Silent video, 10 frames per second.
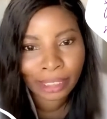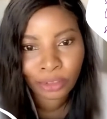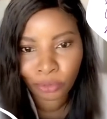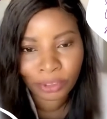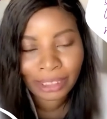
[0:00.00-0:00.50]

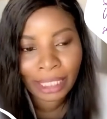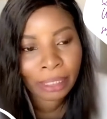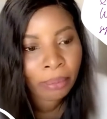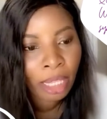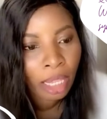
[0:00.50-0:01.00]
over
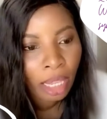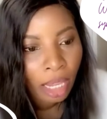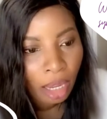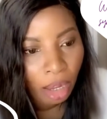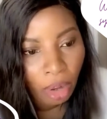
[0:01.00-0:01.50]
time.
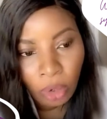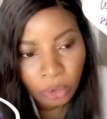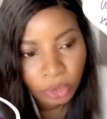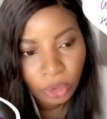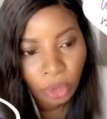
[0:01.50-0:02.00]

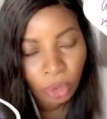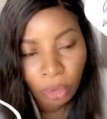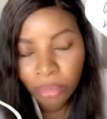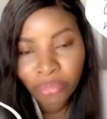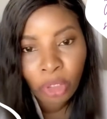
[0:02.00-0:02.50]
Also
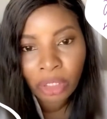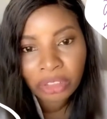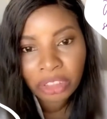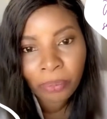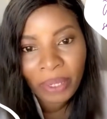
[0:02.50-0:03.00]

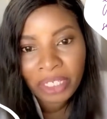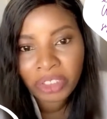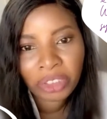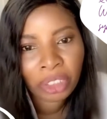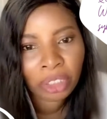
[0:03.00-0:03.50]

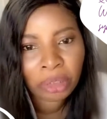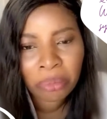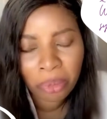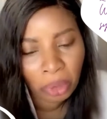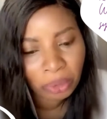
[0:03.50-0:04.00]
constipation,
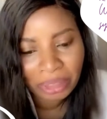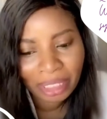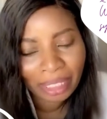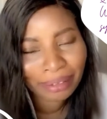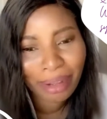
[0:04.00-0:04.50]

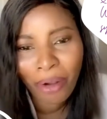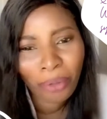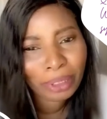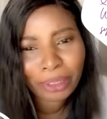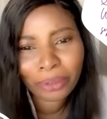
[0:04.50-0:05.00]
bloated,
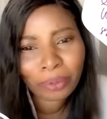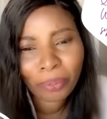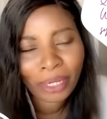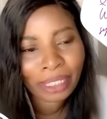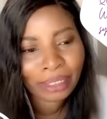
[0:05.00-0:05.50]
always look
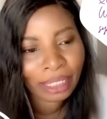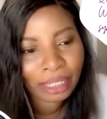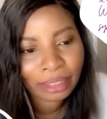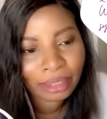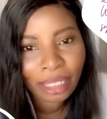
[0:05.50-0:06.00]

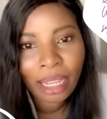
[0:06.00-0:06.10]
pregnant,